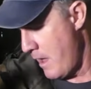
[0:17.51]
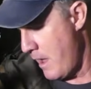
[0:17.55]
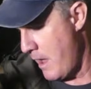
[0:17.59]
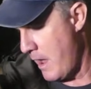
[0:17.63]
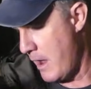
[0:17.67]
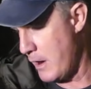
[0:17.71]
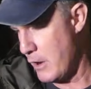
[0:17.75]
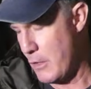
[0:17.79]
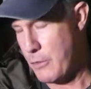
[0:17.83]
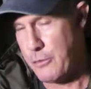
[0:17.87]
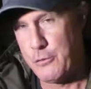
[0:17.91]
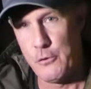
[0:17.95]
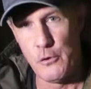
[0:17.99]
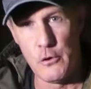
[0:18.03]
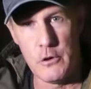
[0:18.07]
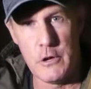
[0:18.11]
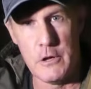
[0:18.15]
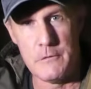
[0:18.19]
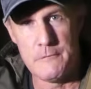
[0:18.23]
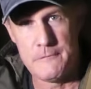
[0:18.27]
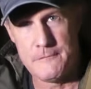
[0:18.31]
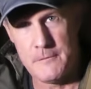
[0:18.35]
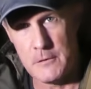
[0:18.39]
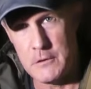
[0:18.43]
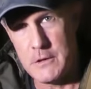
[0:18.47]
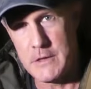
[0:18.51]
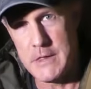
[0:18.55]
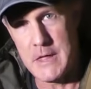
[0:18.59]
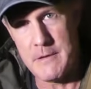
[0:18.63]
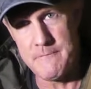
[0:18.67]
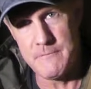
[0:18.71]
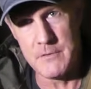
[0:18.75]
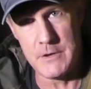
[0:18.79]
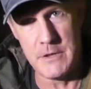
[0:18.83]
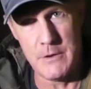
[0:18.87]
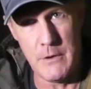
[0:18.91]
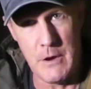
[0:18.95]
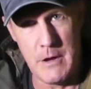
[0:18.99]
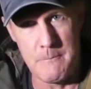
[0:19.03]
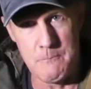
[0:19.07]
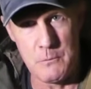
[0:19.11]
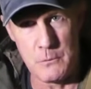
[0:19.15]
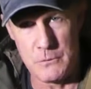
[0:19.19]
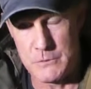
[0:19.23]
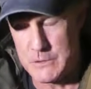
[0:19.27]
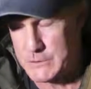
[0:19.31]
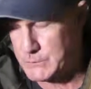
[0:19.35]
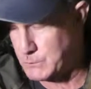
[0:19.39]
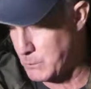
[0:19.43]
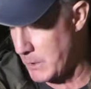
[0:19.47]
And I thought I'd follow that video up with
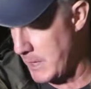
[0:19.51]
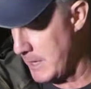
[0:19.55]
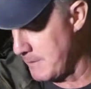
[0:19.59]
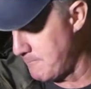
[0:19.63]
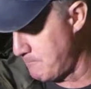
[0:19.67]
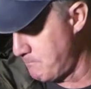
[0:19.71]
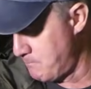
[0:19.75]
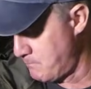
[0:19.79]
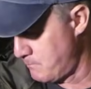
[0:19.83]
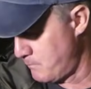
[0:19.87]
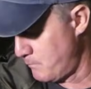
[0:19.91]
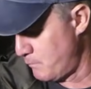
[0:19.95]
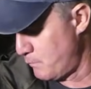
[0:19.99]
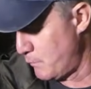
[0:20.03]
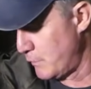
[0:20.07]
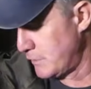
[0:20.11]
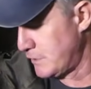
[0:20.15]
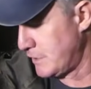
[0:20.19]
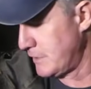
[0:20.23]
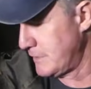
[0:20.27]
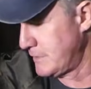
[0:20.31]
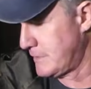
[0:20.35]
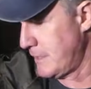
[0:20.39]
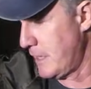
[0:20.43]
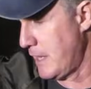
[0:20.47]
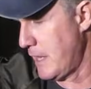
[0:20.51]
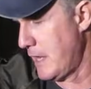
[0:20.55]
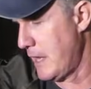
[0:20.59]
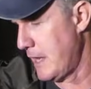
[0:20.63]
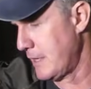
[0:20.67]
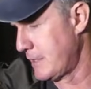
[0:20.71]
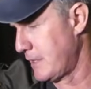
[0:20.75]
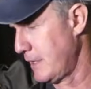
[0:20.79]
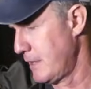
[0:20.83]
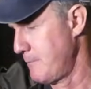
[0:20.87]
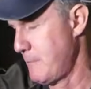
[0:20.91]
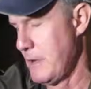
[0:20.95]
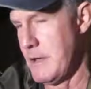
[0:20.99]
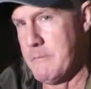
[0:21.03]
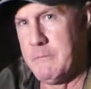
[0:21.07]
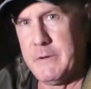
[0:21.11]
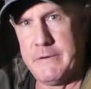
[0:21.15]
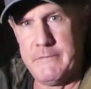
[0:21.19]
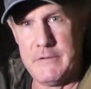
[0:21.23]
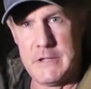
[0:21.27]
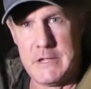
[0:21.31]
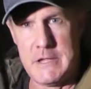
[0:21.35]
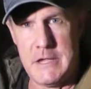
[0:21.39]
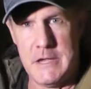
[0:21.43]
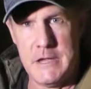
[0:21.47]
this one, which is going to be a bit
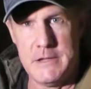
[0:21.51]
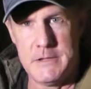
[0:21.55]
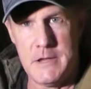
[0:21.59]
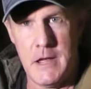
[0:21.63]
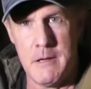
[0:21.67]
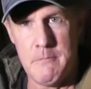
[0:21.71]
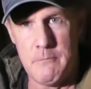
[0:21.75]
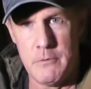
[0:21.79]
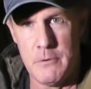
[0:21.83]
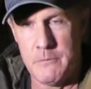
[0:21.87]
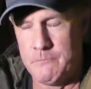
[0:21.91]
of a gear dump.